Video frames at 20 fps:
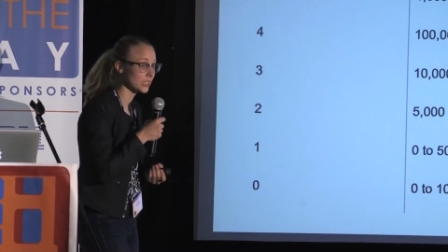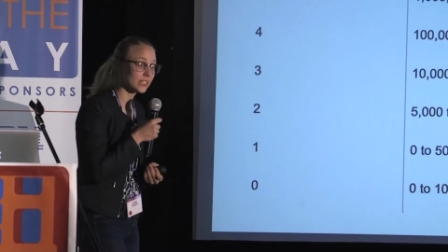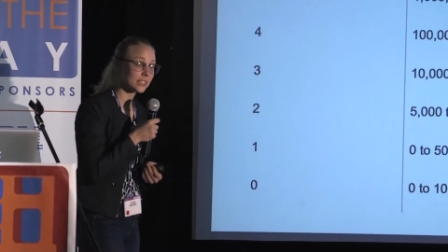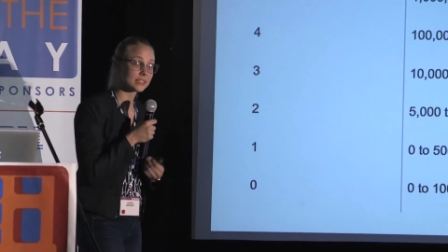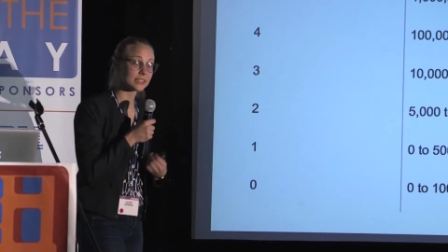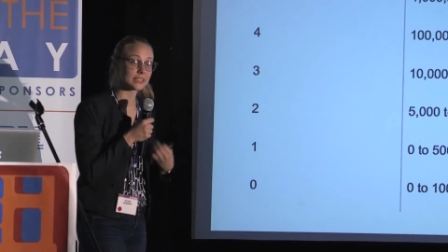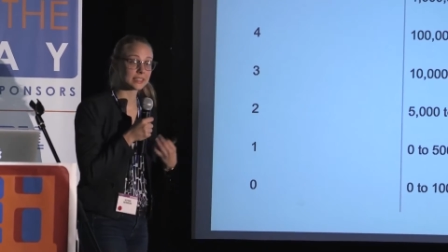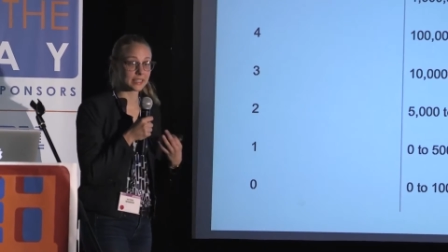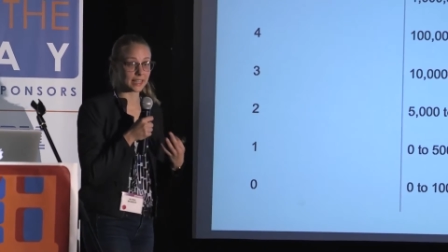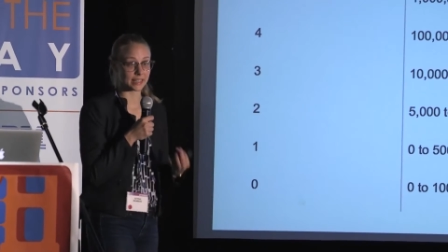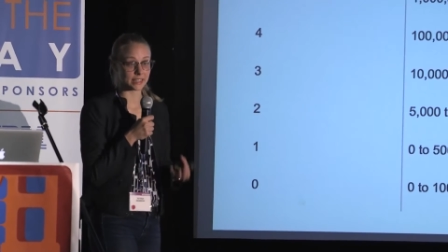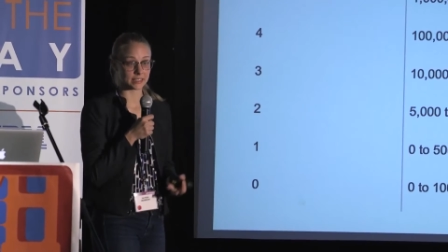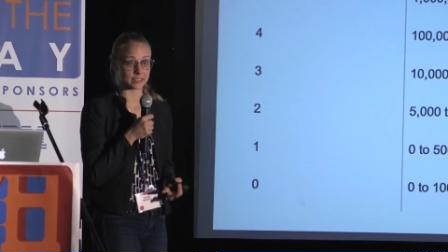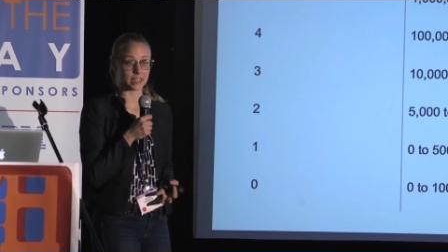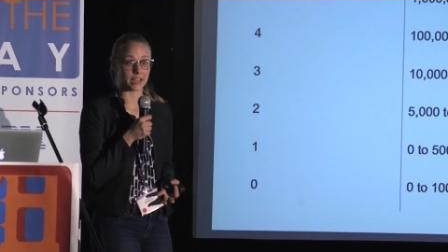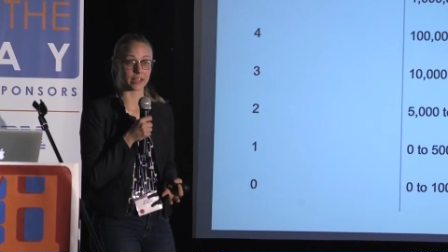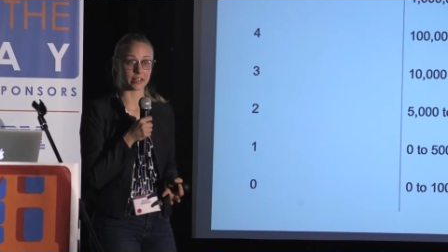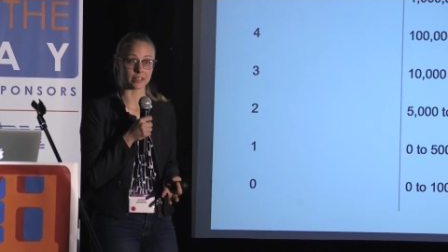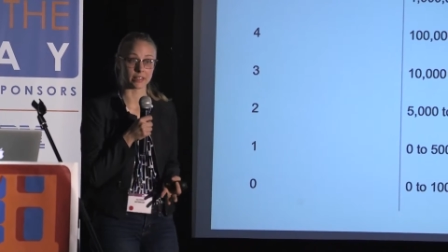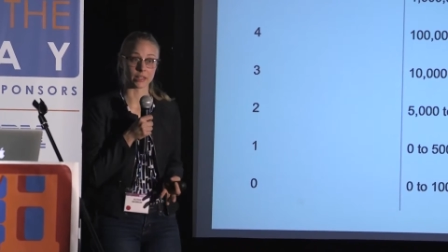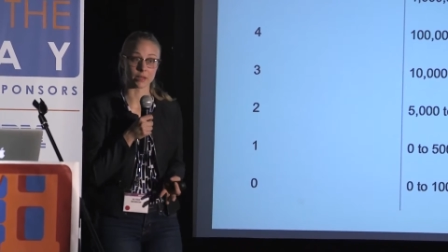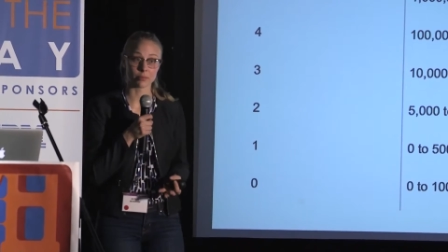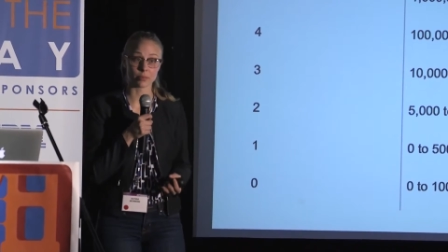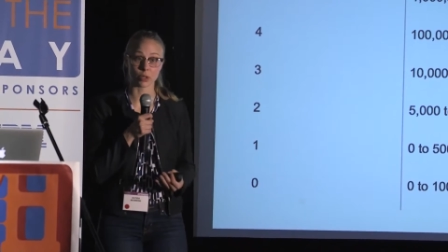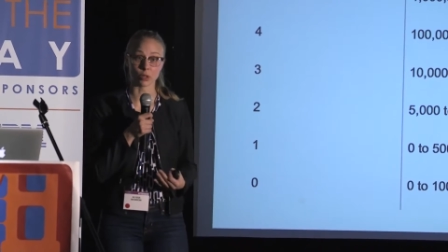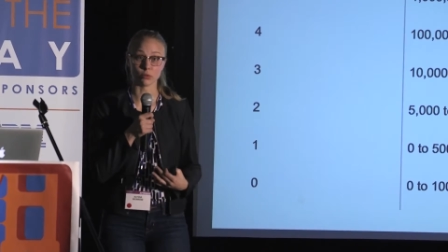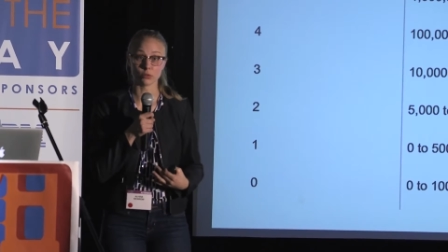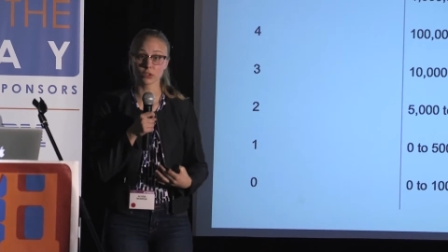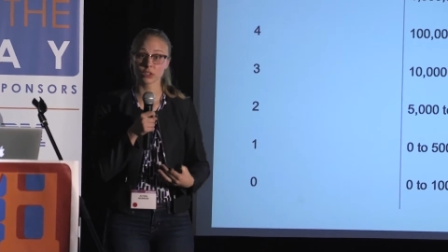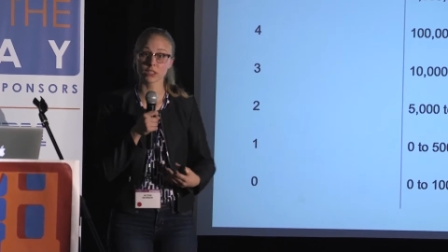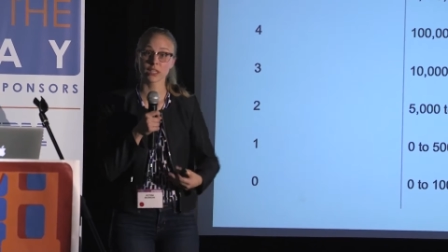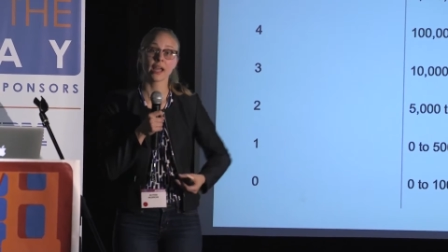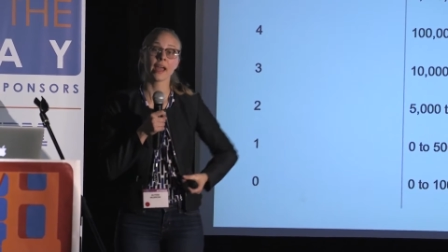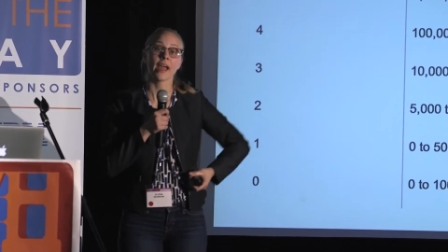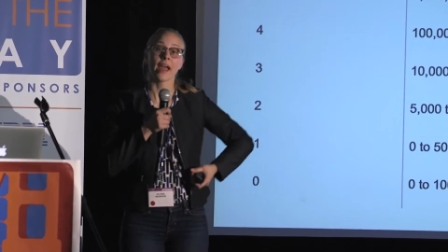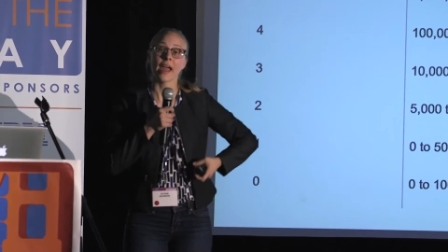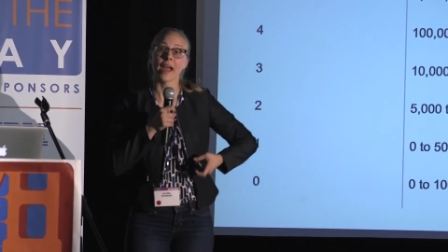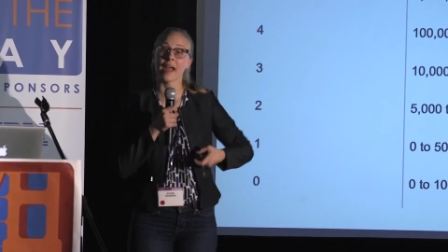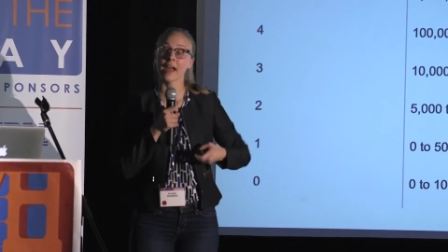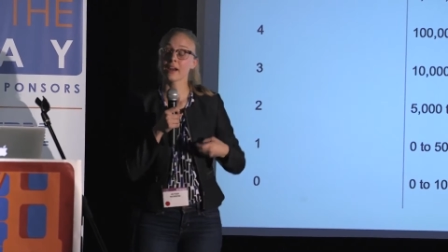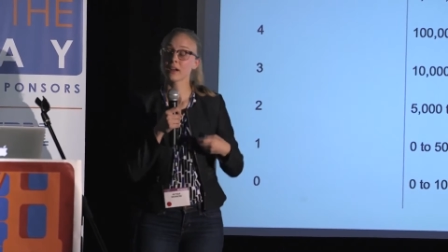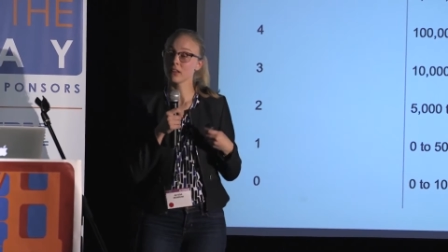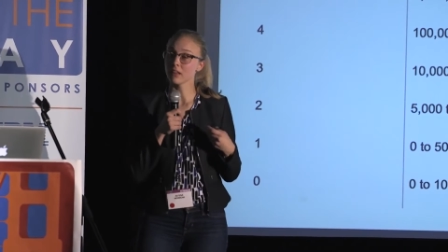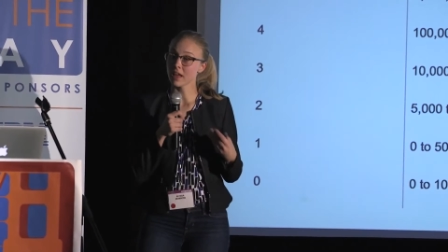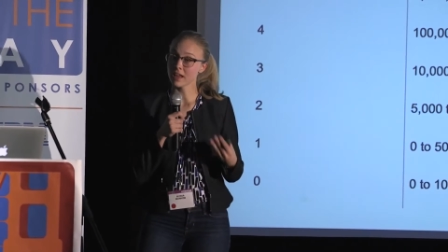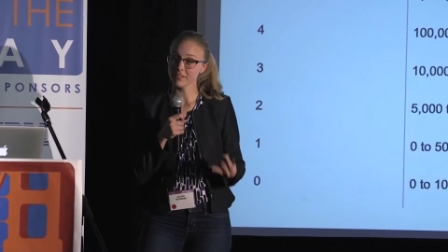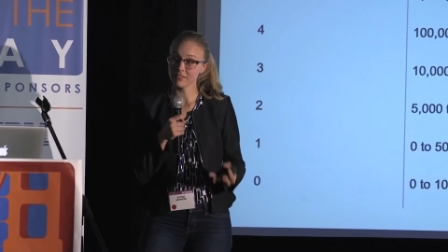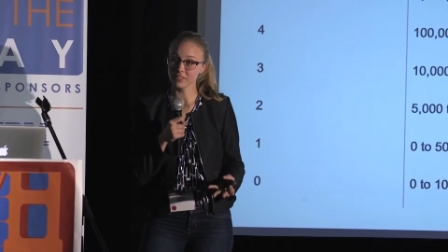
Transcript: is a data tiling approach. And a lot